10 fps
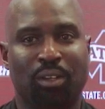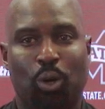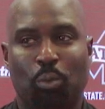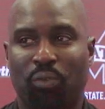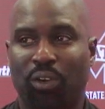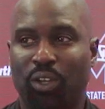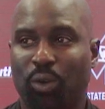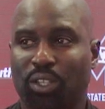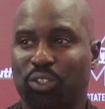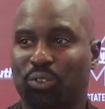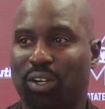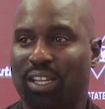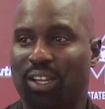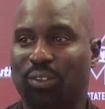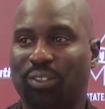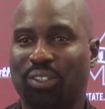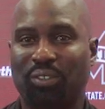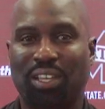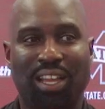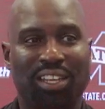Open for any questions right now, if
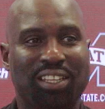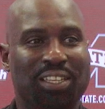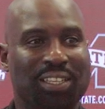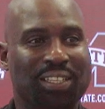you got any.